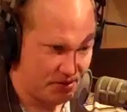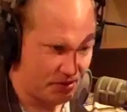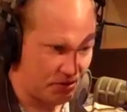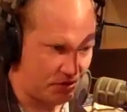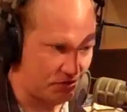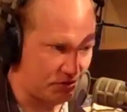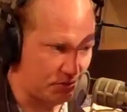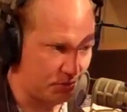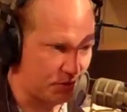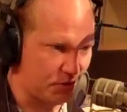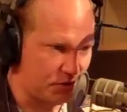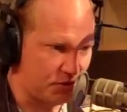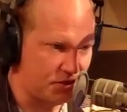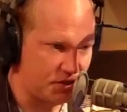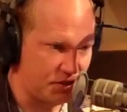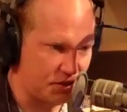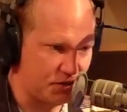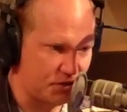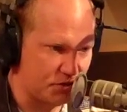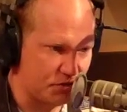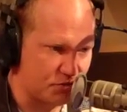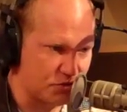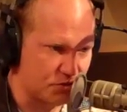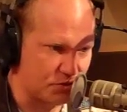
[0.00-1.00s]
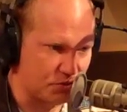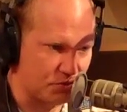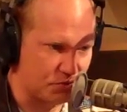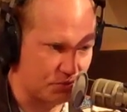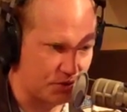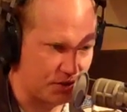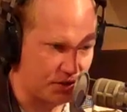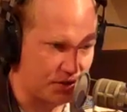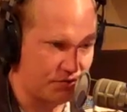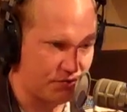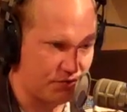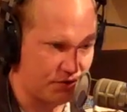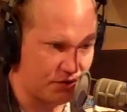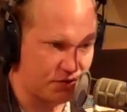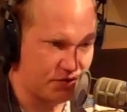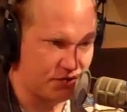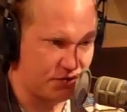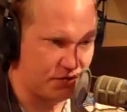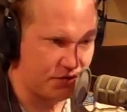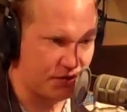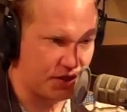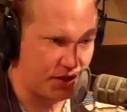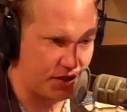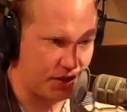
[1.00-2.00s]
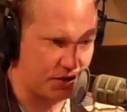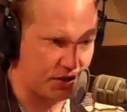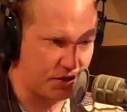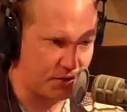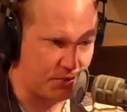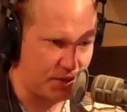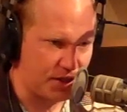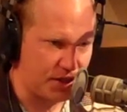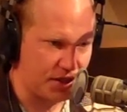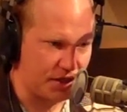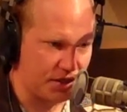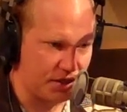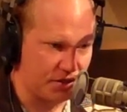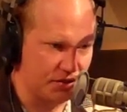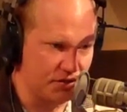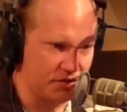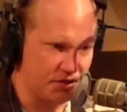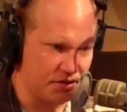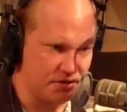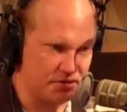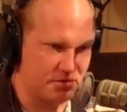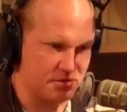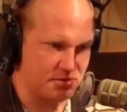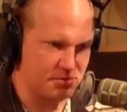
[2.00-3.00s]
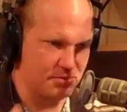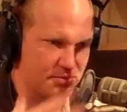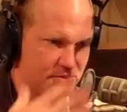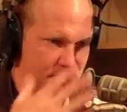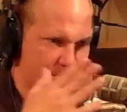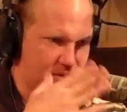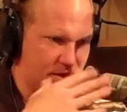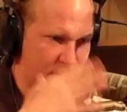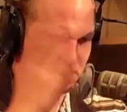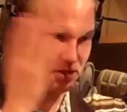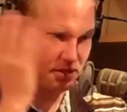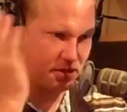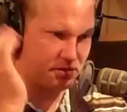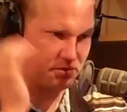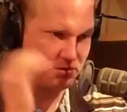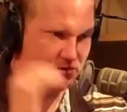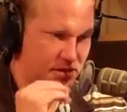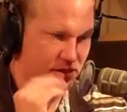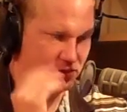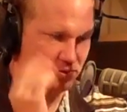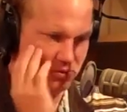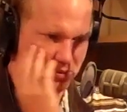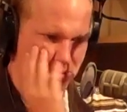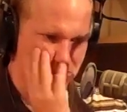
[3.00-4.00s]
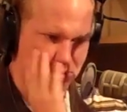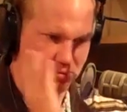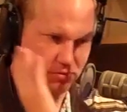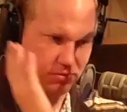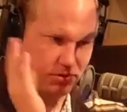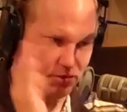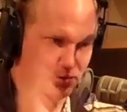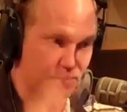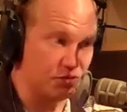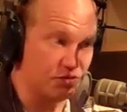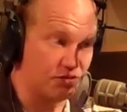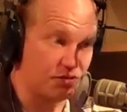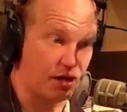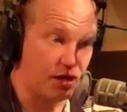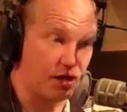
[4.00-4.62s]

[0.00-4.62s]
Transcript: because i want to tell you the truth. When I first invited Kamayan into my house, it was it was